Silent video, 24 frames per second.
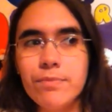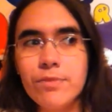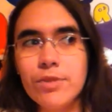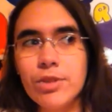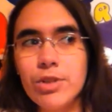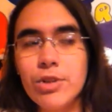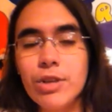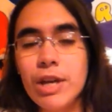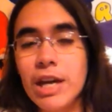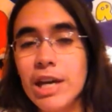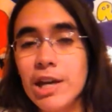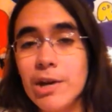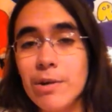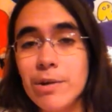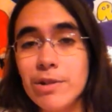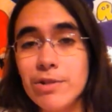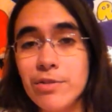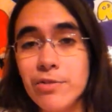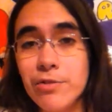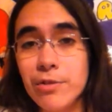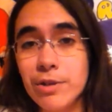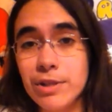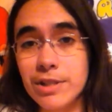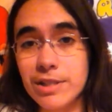you can't always
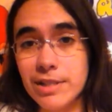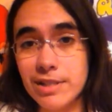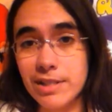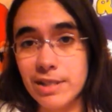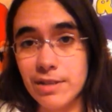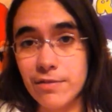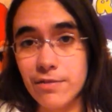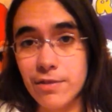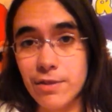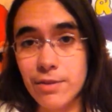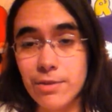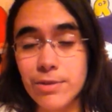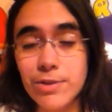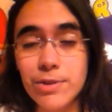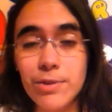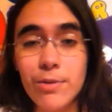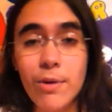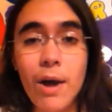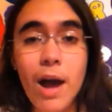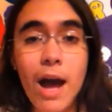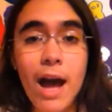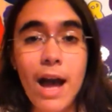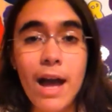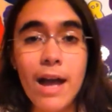afford Disney food.
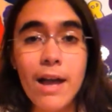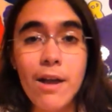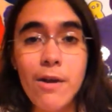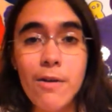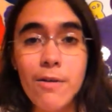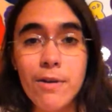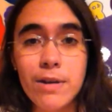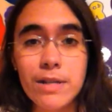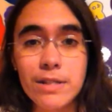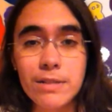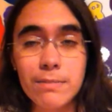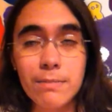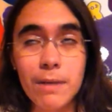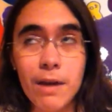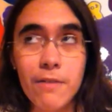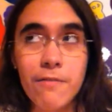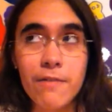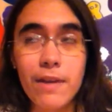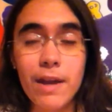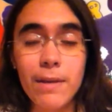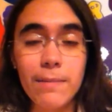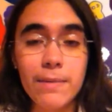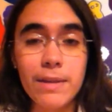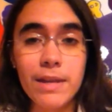So my
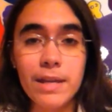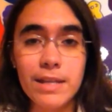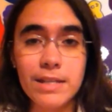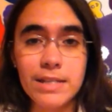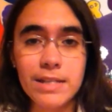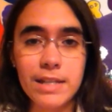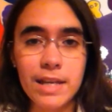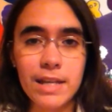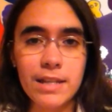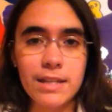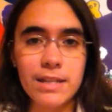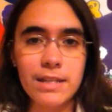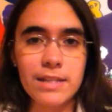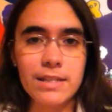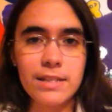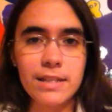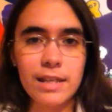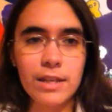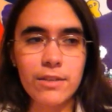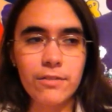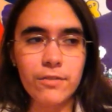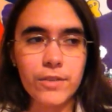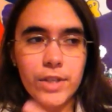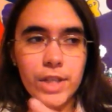family has done this
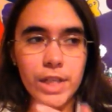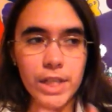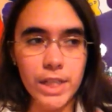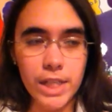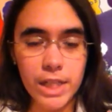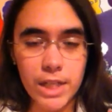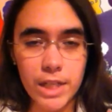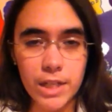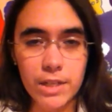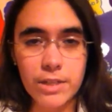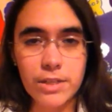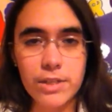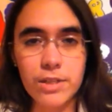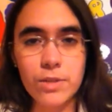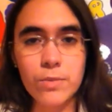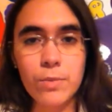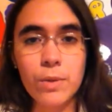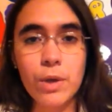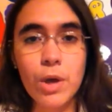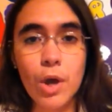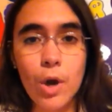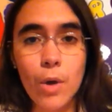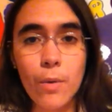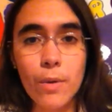like for years, is
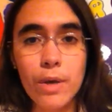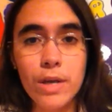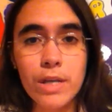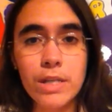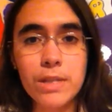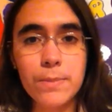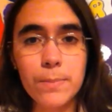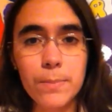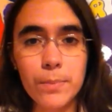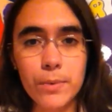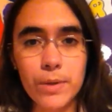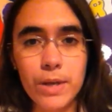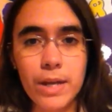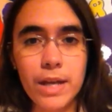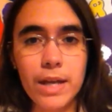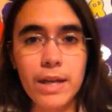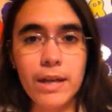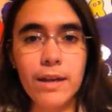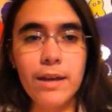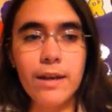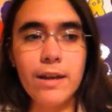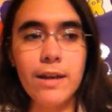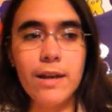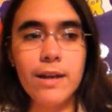we always
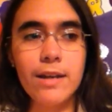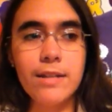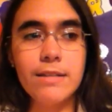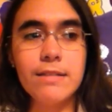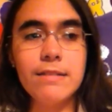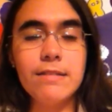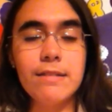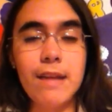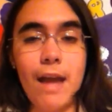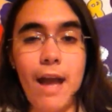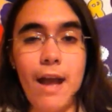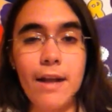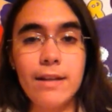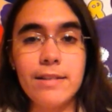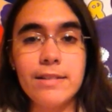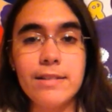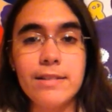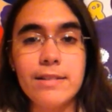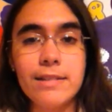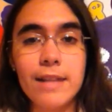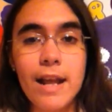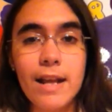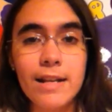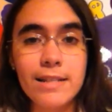bring
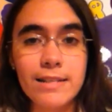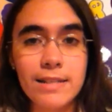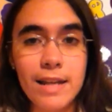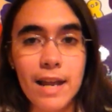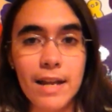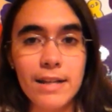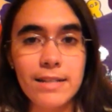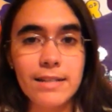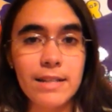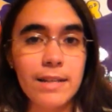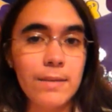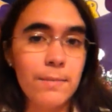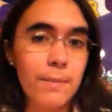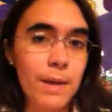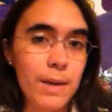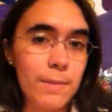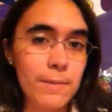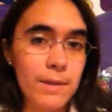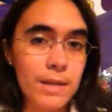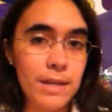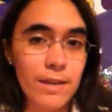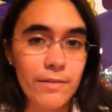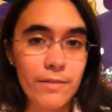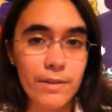snacks, and
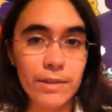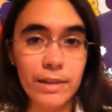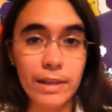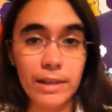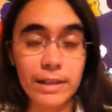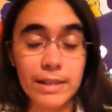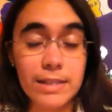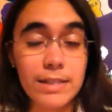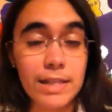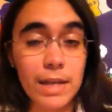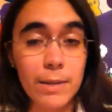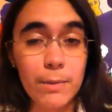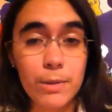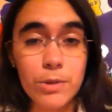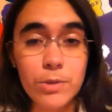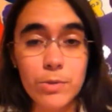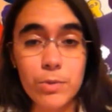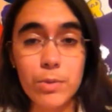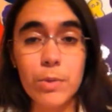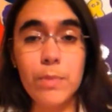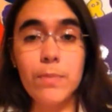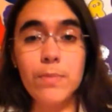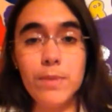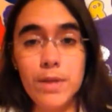maybe even like a sandwich
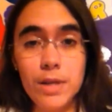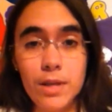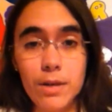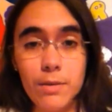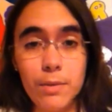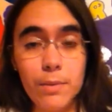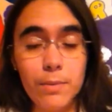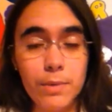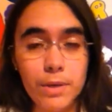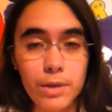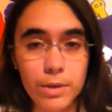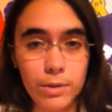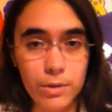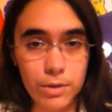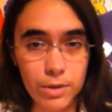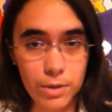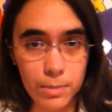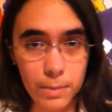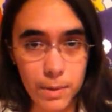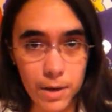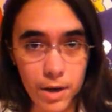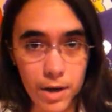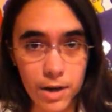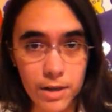or a meal when we go to the
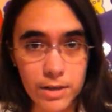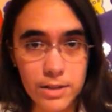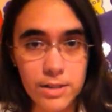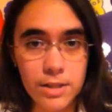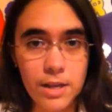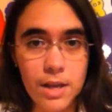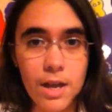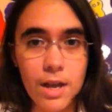parks.